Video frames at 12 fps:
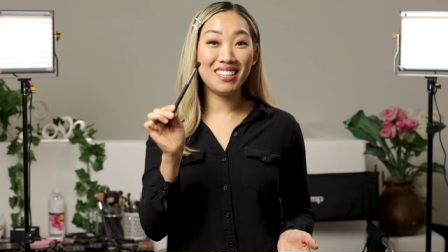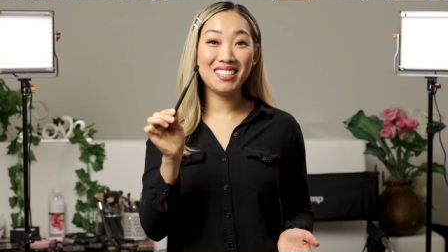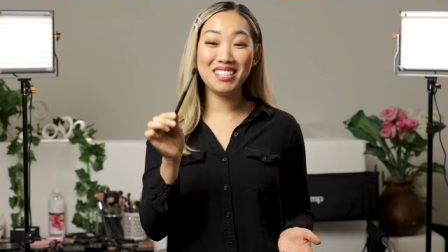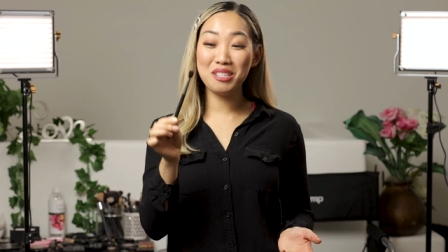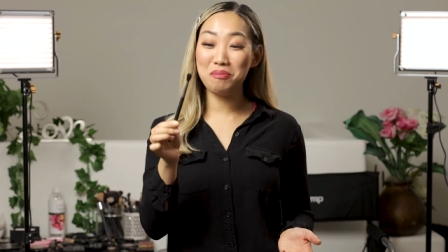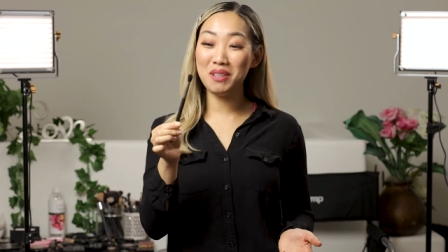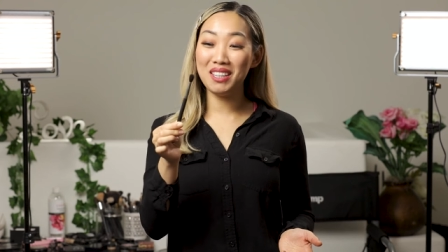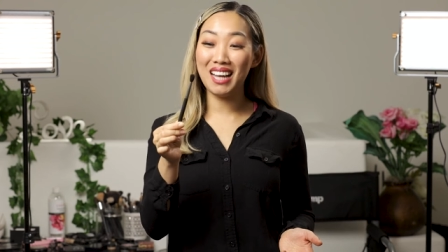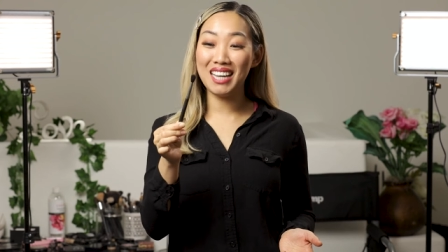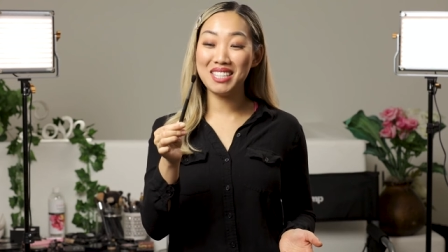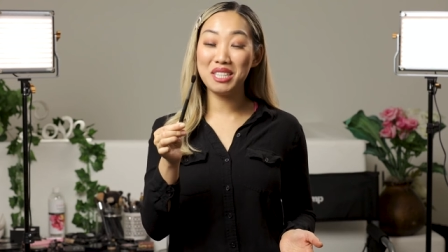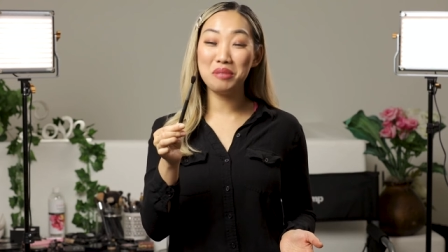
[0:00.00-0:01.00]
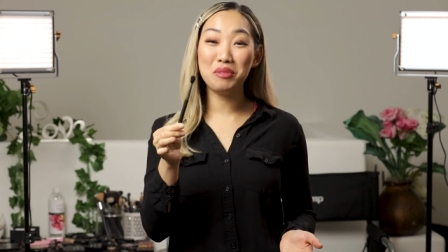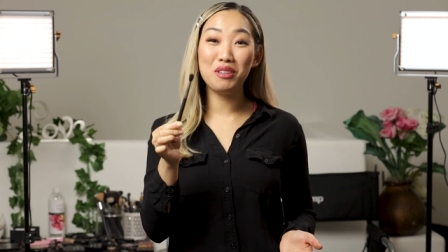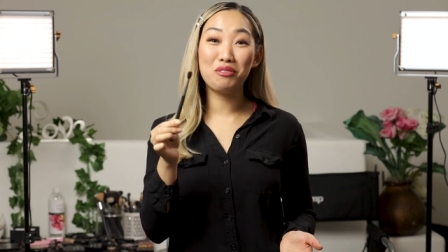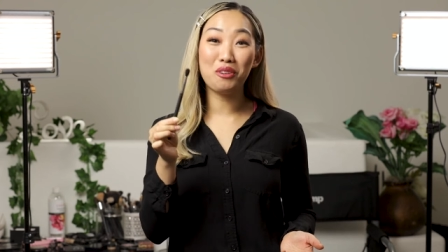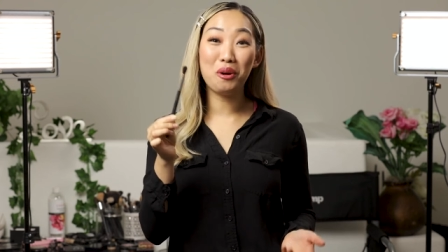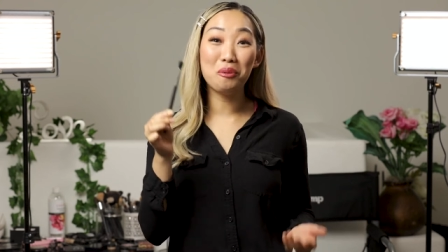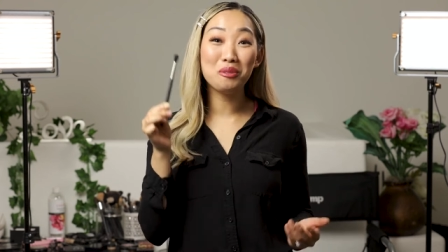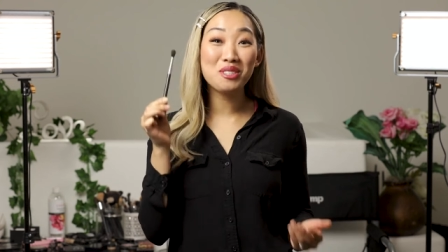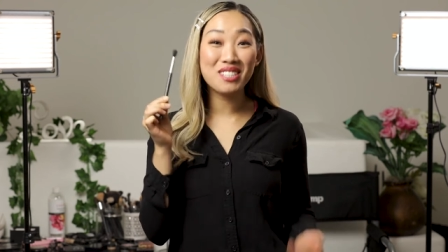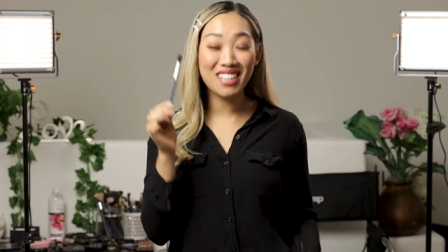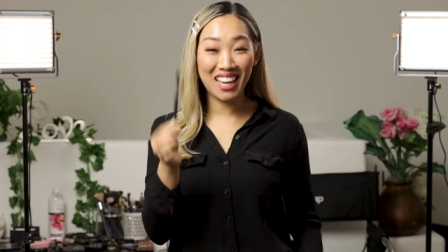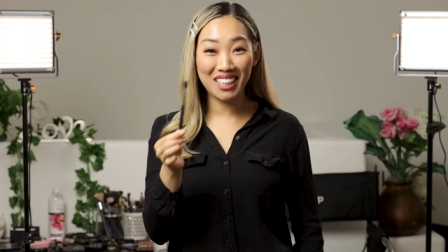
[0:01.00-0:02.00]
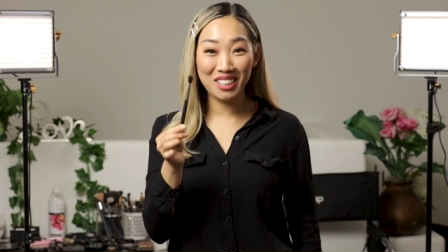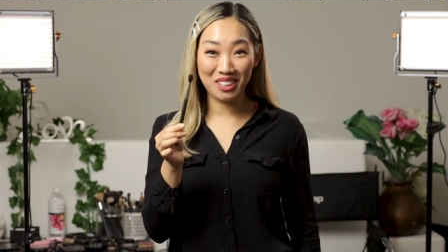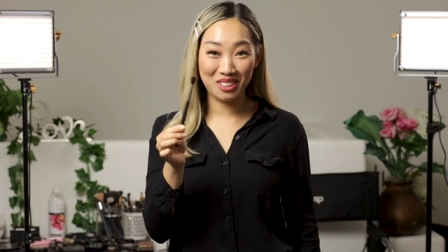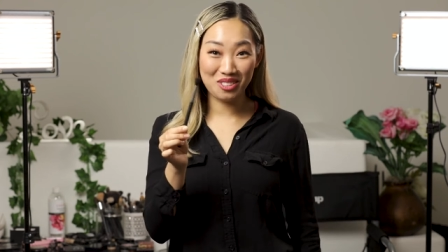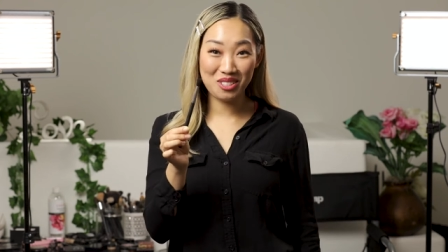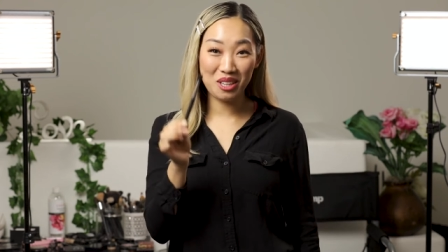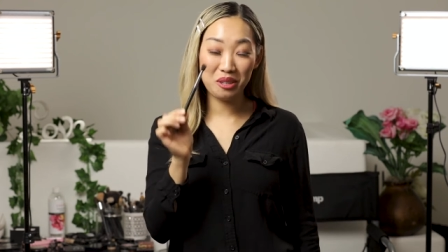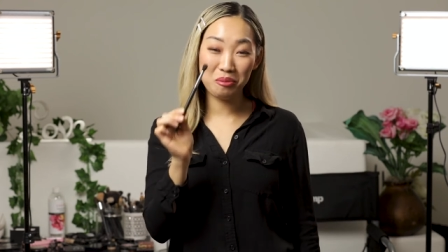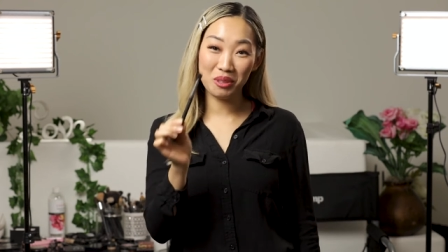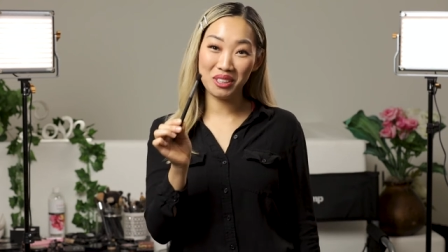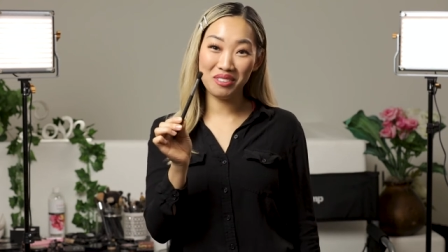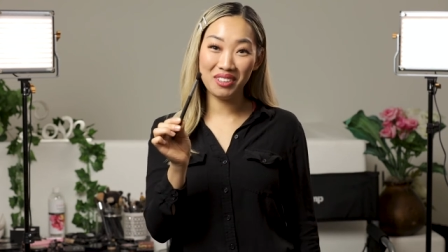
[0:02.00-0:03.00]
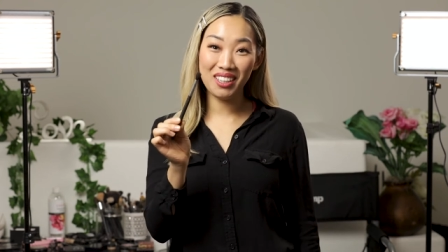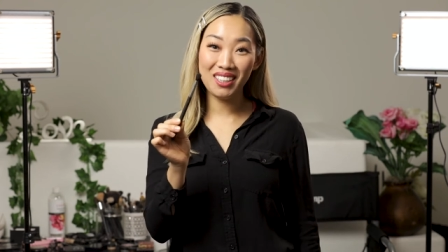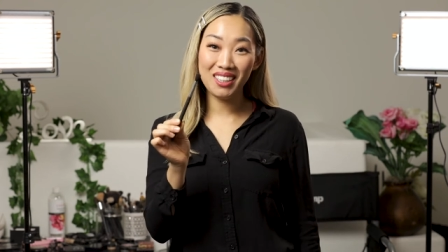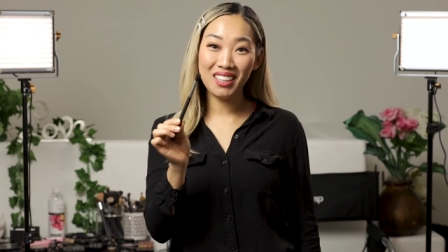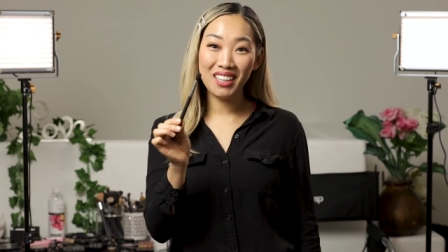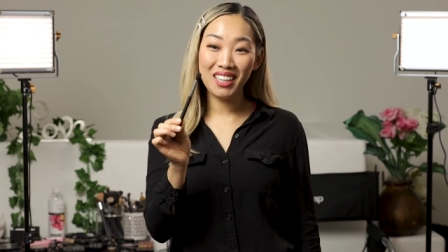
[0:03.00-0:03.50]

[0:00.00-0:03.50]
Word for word: and this has been lasting me for almost 10 years. Can you believe it?